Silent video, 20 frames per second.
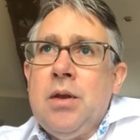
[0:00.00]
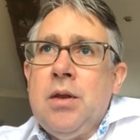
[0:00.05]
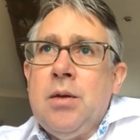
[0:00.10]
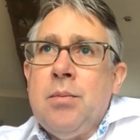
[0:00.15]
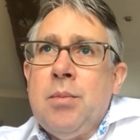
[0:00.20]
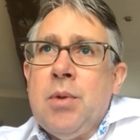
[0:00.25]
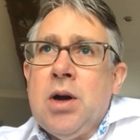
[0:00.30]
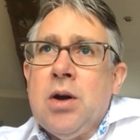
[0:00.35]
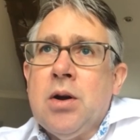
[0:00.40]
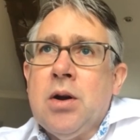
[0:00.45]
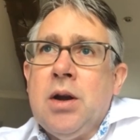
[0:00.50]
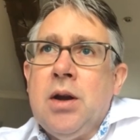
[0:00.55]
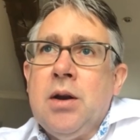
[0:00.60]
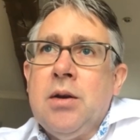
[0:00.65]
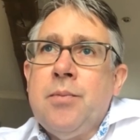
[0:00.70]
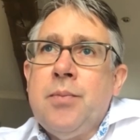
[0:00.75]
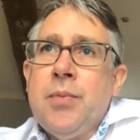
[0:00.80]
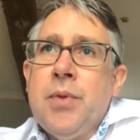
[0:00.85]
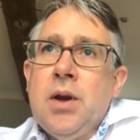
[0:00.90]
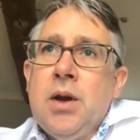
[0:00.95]
market.
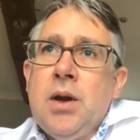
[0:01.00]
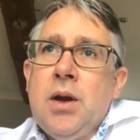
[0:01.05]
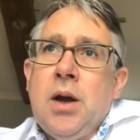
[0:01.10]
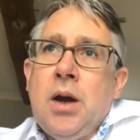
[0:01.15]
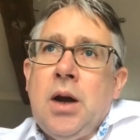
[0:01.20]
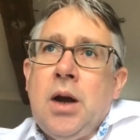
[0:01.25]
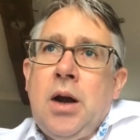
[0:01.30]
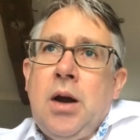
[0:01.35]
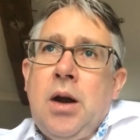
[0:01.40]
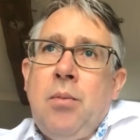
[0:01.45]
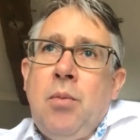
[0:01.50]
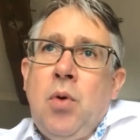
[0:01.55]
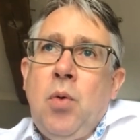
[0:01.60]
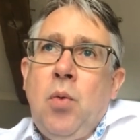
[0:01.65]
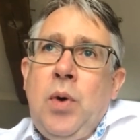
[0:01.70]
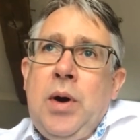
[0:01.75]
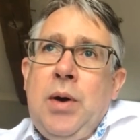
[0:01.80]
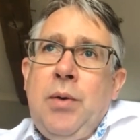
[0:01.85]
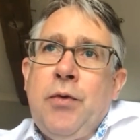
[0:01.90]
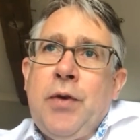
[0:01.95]

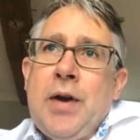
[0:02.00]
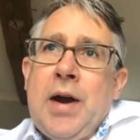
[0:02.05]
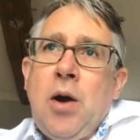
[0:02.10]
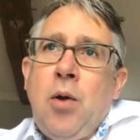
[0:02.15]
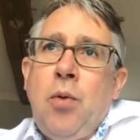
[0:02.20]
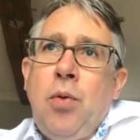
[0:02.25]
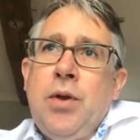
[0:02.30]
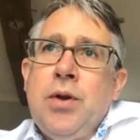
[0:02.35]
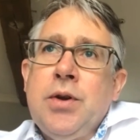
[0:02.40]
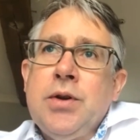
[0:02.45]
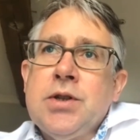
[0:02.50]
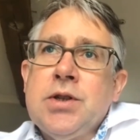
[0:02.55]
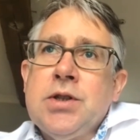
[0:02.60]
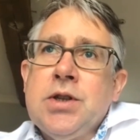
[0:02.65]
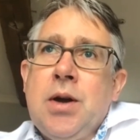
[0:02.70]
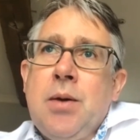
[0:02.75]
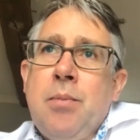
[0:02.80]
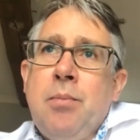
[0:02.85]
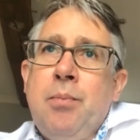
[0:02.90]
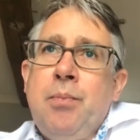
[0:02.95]
We found that
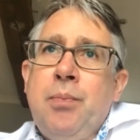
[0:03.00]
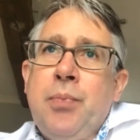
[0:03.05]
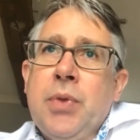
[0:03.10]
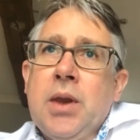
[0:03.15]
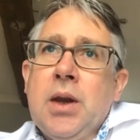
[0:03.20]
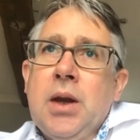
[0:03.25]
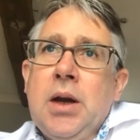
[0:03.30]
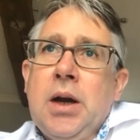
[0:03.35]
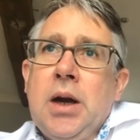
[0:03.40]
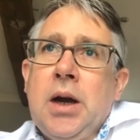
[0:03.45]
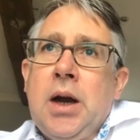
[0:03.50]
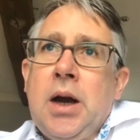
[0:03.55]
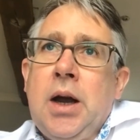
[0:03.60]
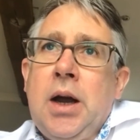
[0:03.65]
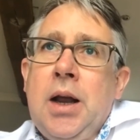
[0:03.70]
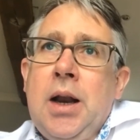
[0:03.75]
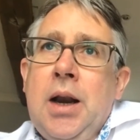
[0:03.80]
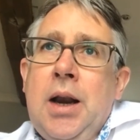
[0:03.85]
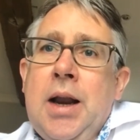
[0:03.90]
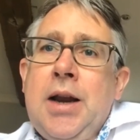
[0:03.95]
some
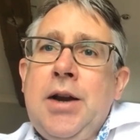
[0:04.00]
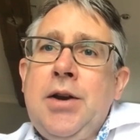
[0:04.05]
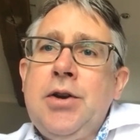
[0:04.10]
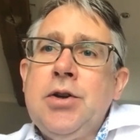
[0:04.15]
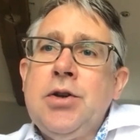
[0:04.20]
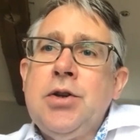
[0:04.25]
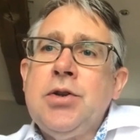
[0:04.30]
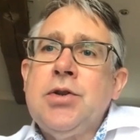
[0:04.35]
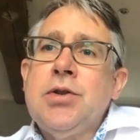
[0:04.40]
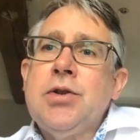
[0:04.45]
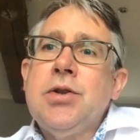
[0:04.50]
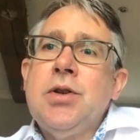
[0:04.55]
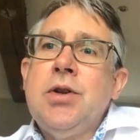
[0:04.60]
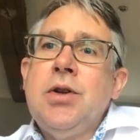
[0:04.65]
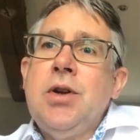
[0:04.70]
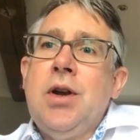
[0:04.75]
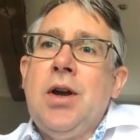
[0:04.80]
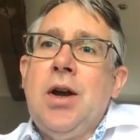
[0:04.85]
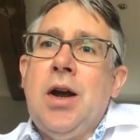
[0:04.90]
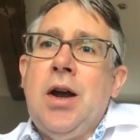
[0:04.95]
lenders
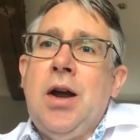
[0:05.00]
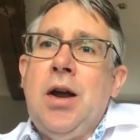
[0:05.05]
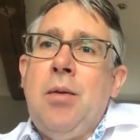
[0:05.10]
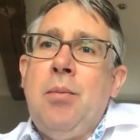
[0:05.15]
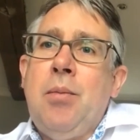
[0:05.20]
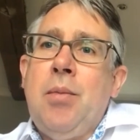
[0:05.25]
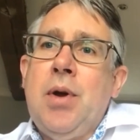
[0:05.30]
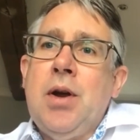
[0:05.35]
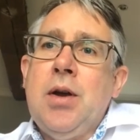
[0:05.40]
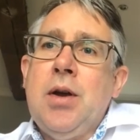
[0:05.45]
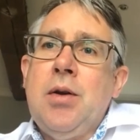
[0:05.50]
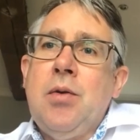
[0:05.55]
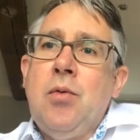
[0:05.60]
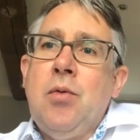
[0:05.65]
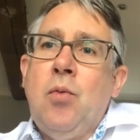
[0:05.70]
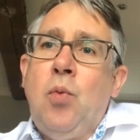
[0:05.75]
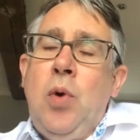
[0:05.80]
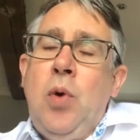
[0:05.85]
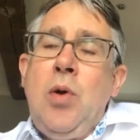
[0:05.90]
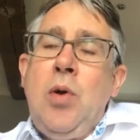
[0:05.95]

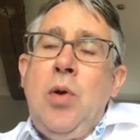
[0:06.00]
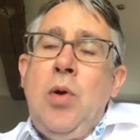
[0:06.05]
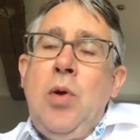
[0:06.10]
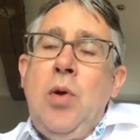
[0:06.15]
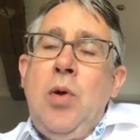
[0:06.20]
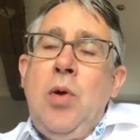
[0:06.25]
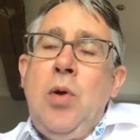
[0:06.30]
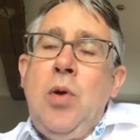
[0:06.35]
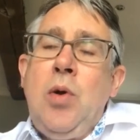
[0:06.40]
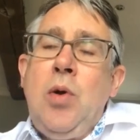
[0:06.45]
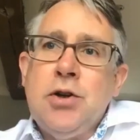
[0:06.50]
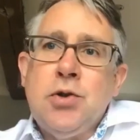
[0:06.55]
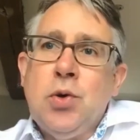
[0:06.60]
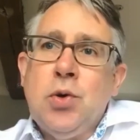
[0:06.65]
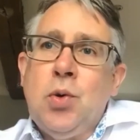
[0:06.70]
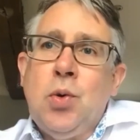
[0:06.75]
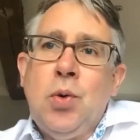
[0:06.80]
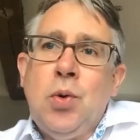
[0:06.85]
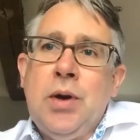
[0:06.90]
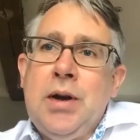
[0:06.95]
will not lend
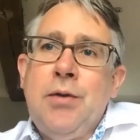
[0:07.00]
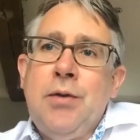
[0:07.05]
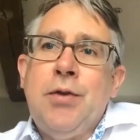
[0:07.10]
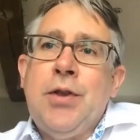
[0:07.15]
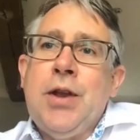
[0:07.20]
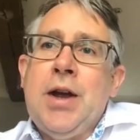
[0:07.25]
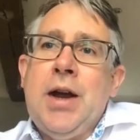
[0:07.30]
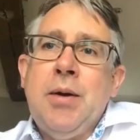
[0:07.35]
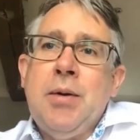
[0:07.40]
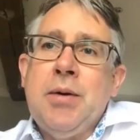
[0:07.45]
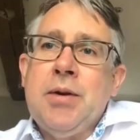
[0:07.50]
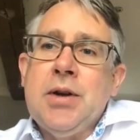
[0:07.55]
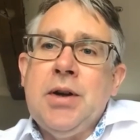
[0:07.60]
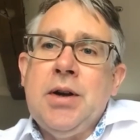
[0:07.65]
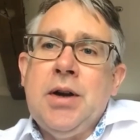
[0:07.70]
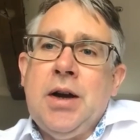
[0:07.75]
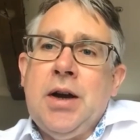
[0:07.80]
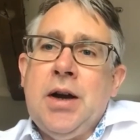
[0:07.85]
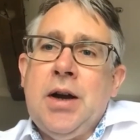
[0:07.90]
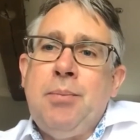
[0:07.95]
at all if that
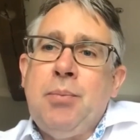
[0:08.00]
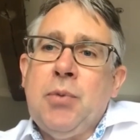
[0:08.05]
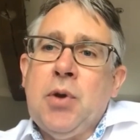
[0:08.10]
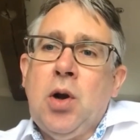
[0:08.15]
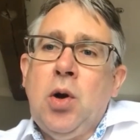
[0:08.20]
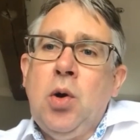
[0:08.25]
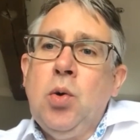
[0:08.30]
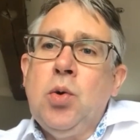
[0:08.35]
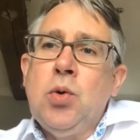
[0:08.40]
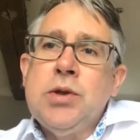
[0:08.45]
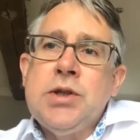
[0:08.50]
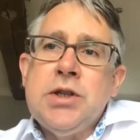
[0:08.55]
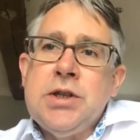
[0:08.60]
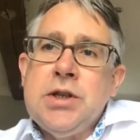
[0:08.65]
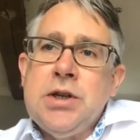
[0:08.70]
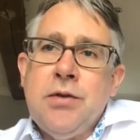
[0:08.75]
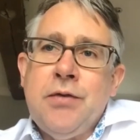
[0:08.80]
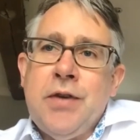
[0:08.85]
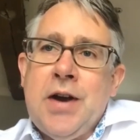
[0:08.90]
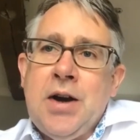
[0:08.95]
clause is
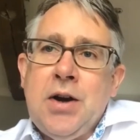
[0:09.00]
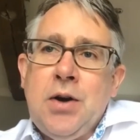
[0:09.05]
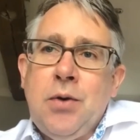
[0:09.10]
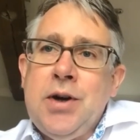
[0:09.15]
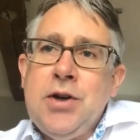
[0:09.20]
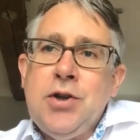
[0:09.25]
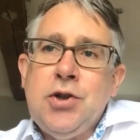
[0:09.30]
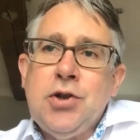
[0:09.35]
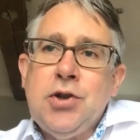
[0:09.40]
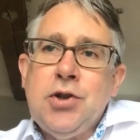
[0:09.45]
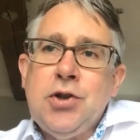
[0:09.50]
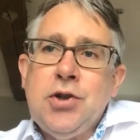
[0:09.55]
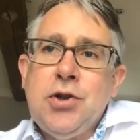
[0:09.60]
in evaluation,